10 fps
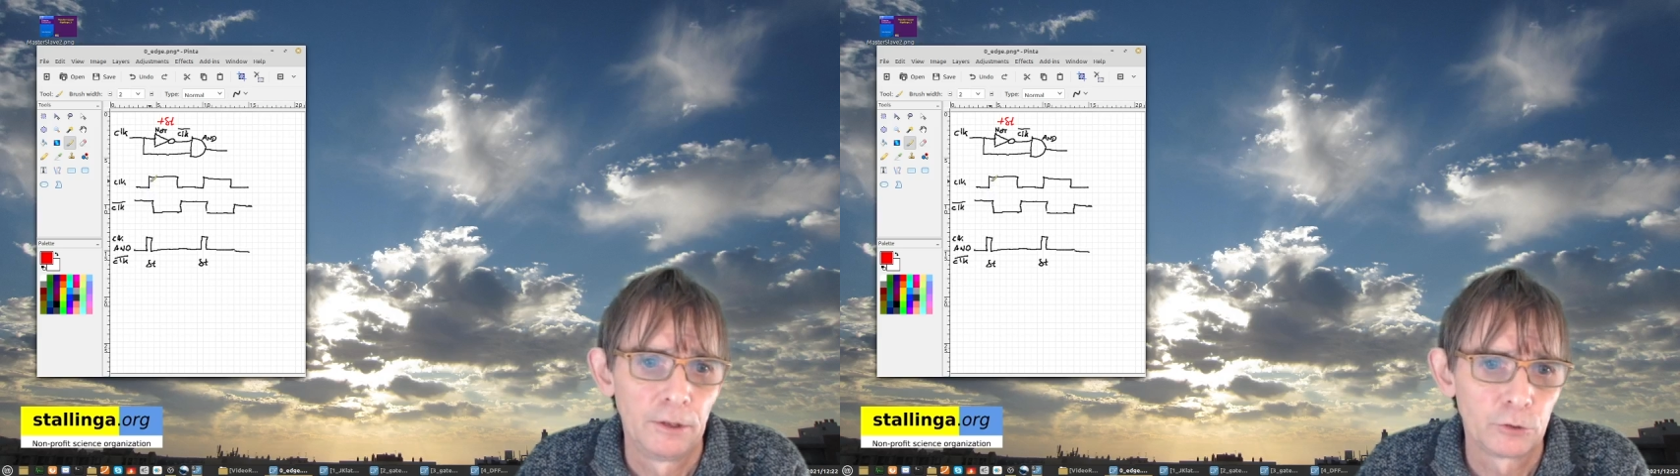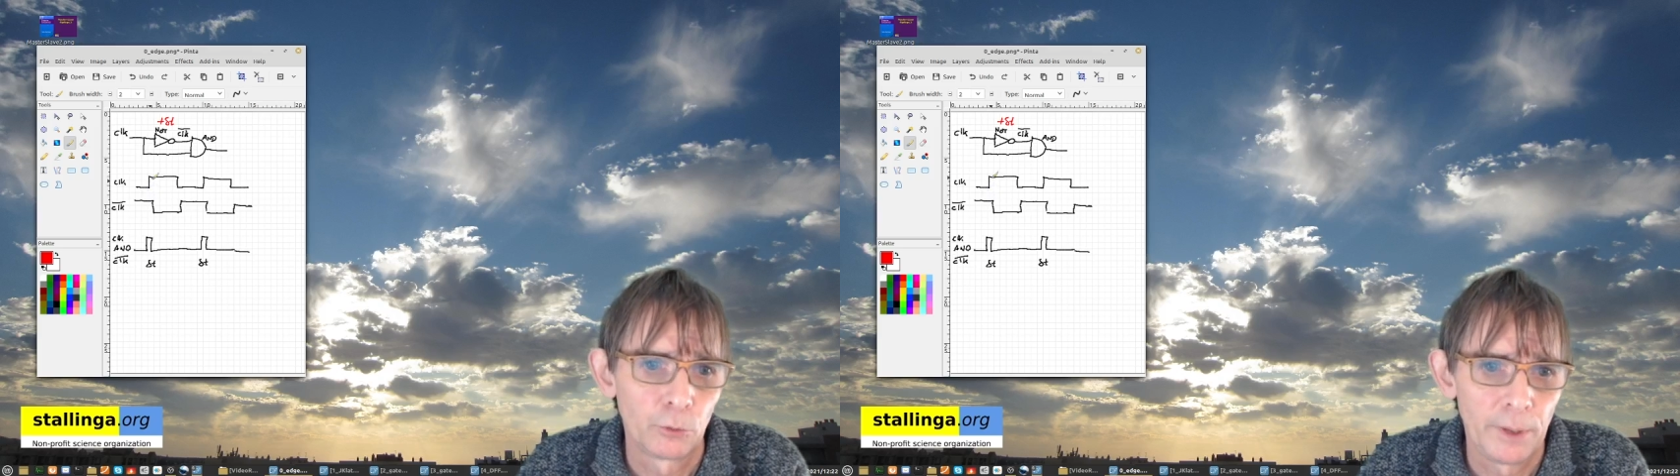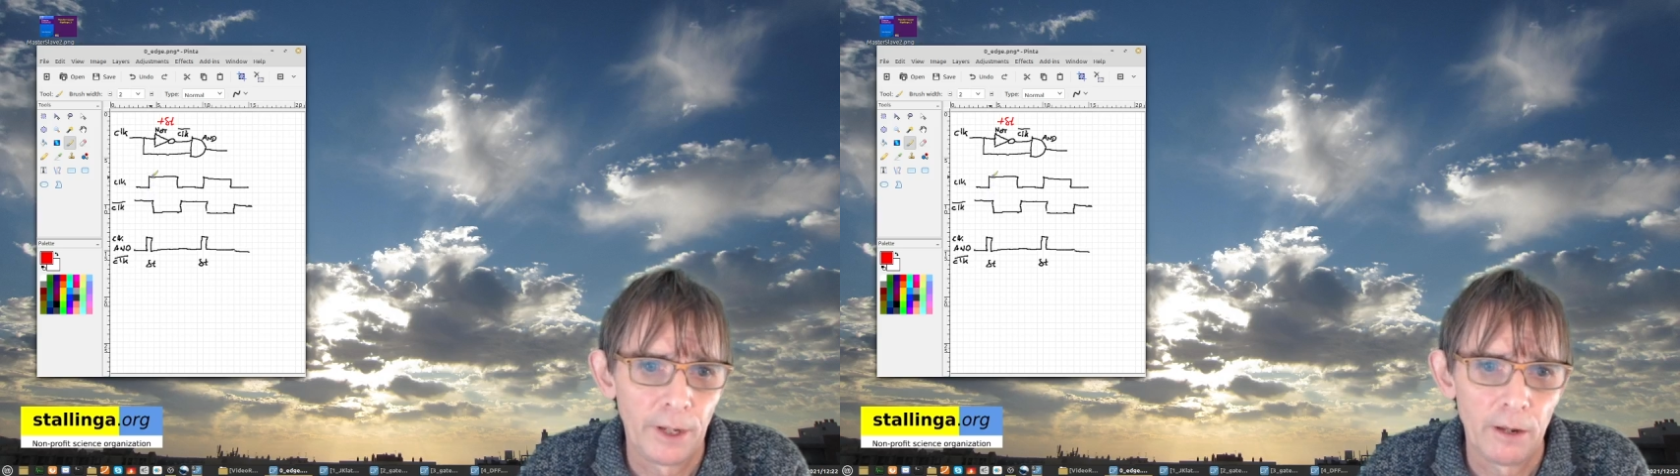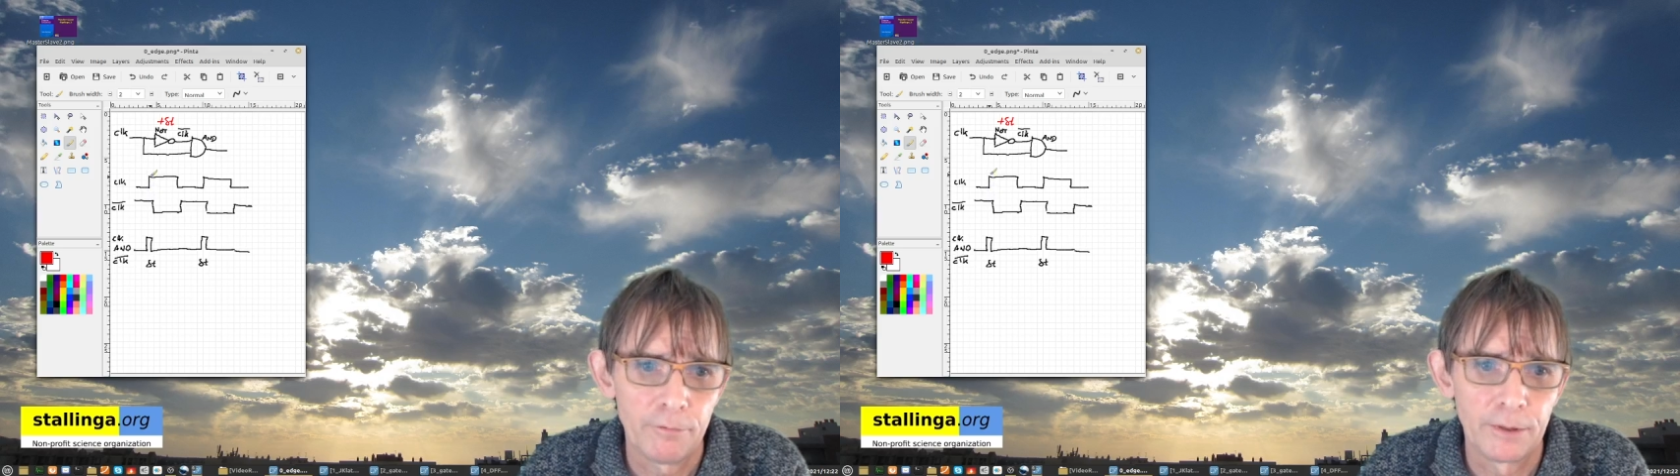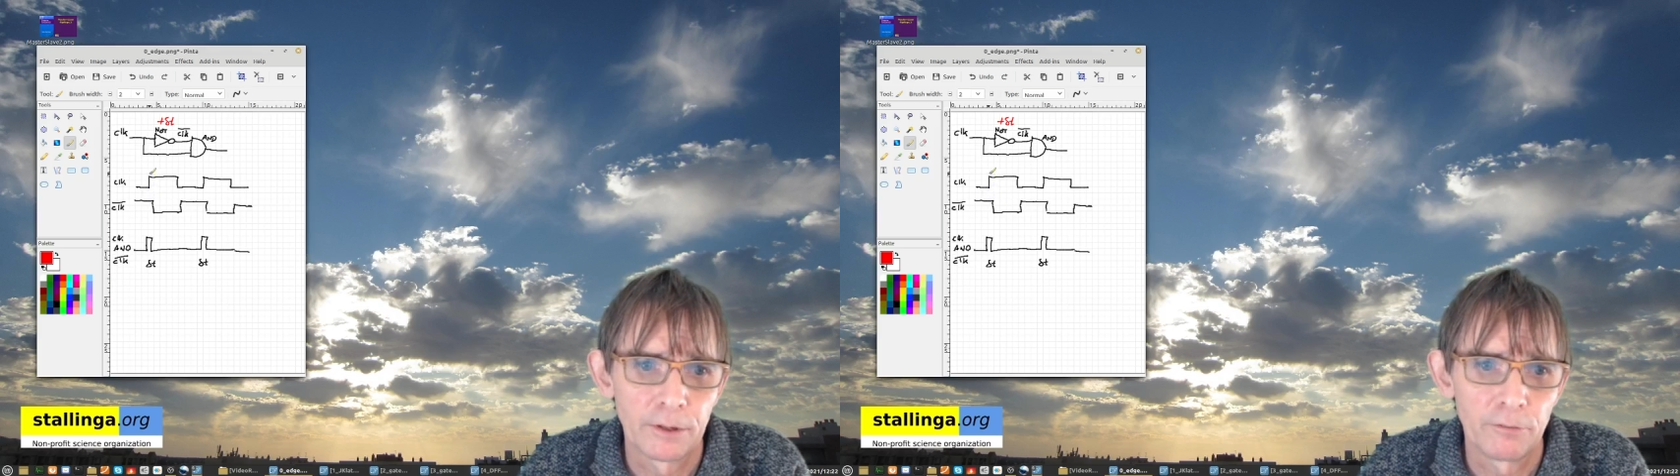So we
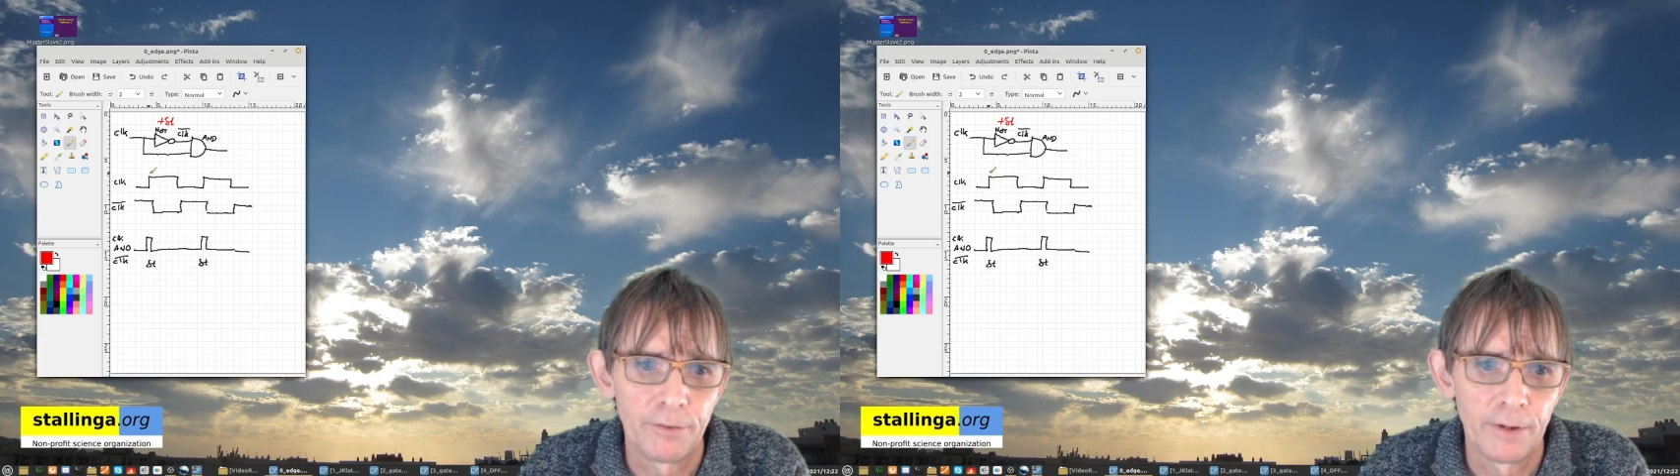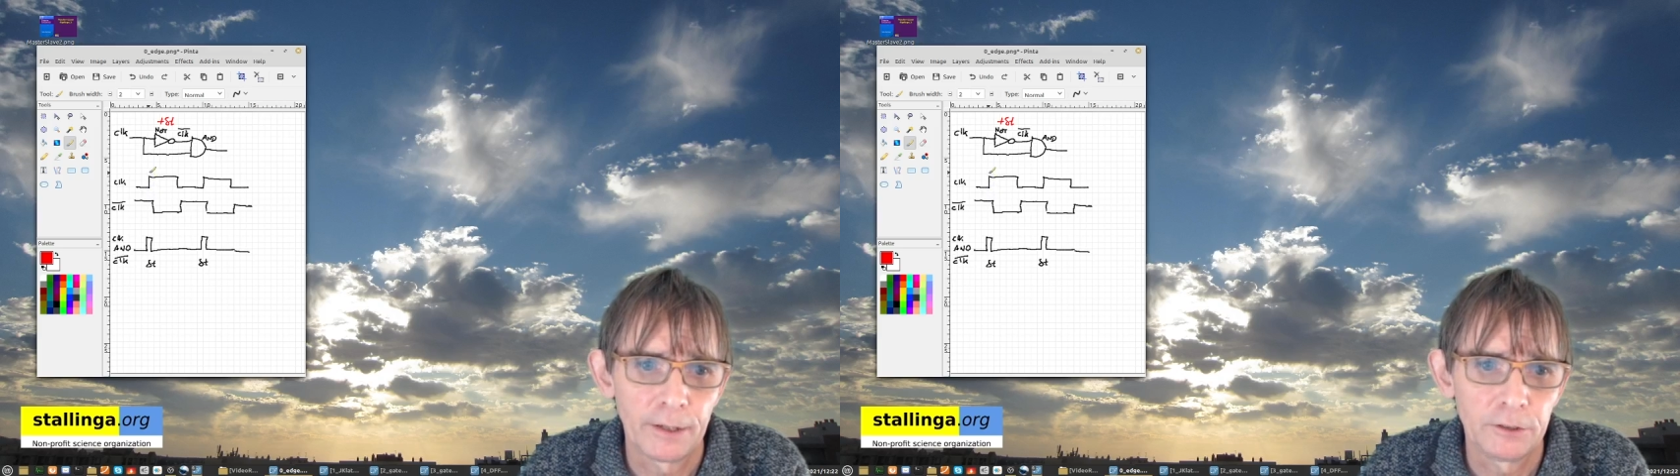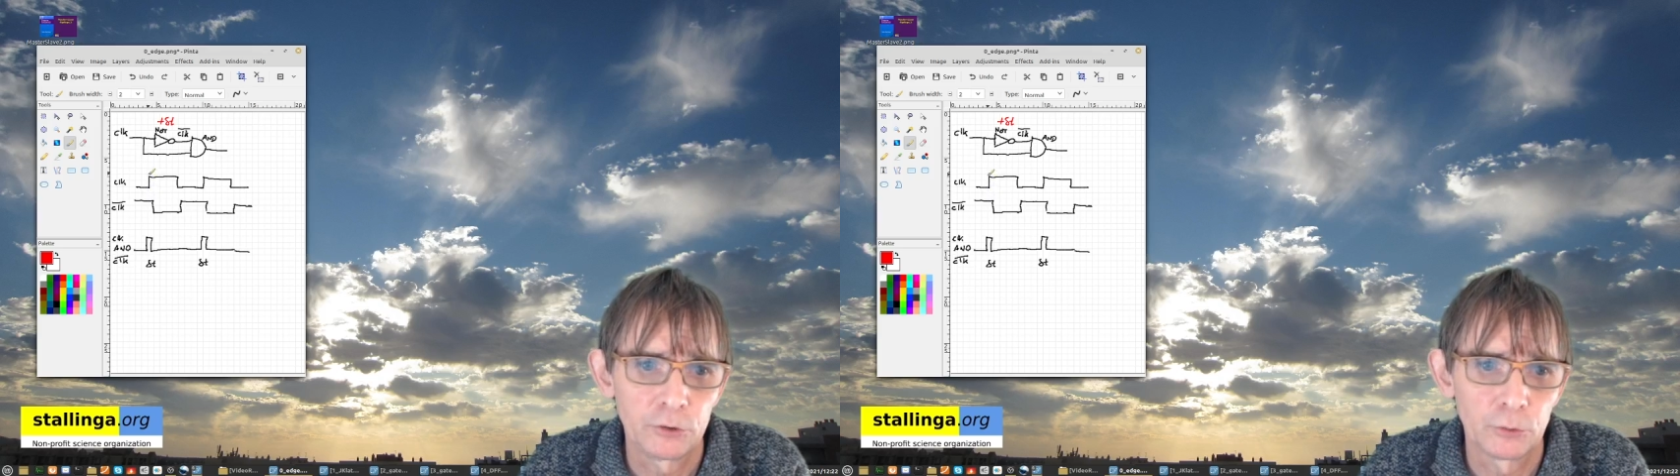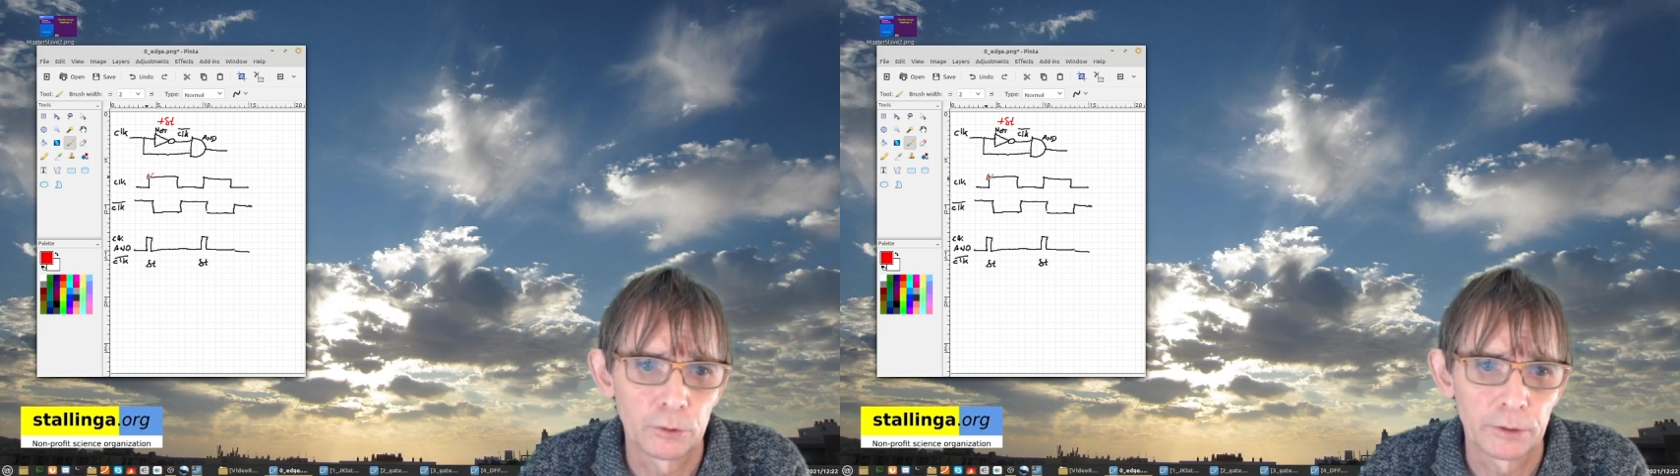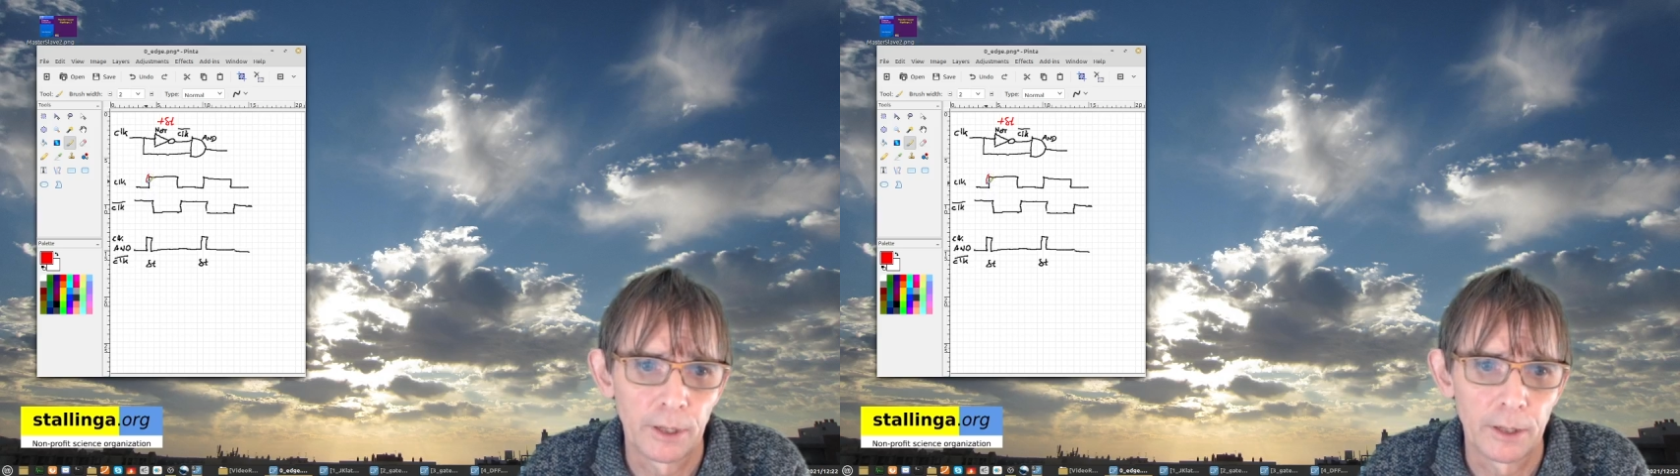have here a very
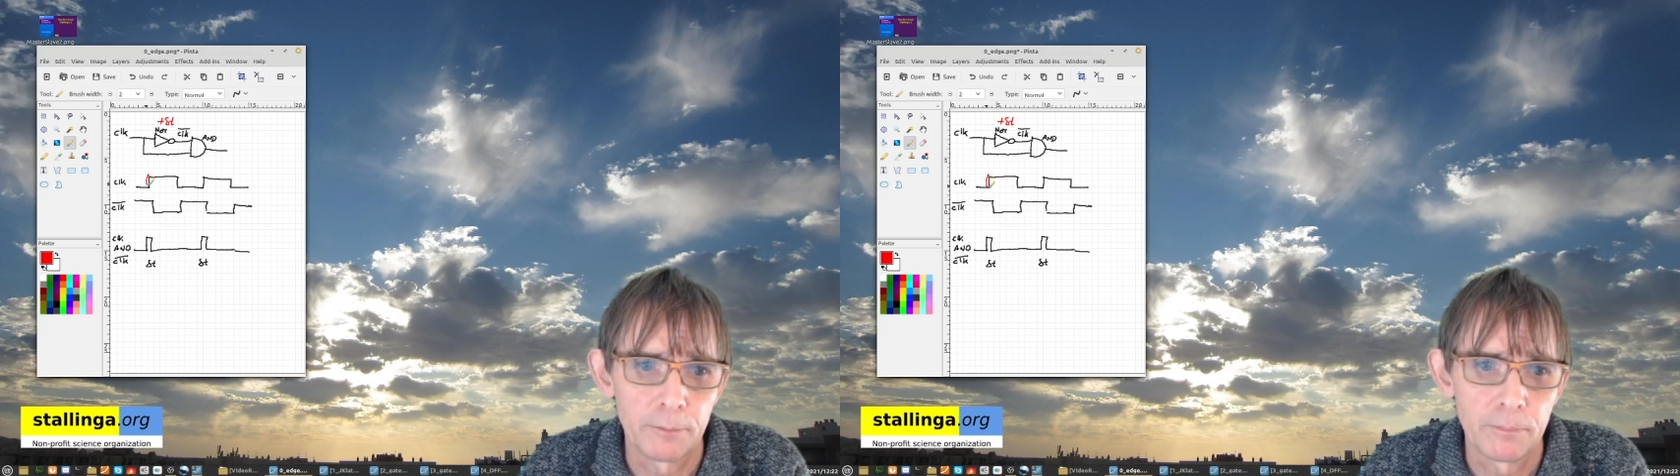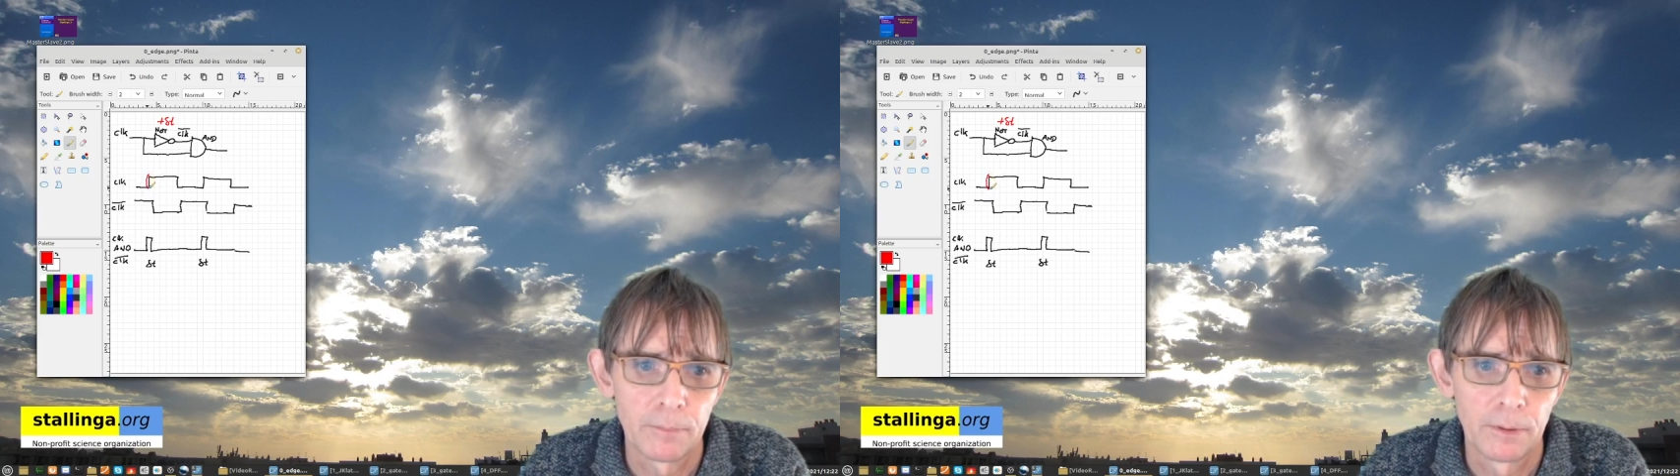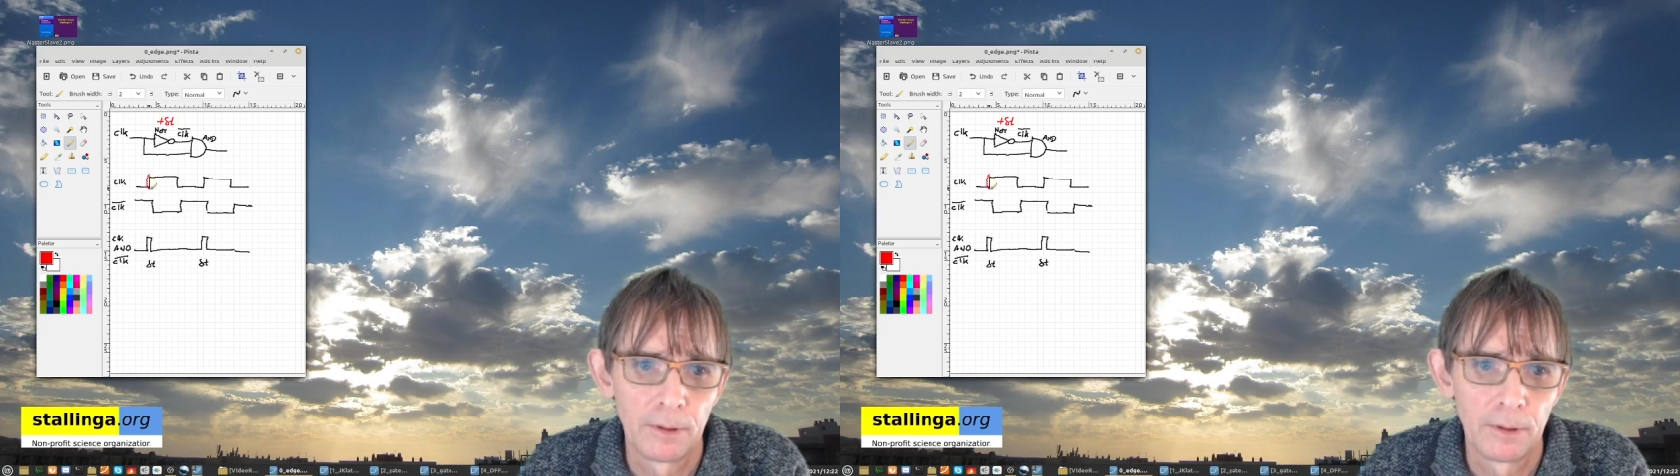short time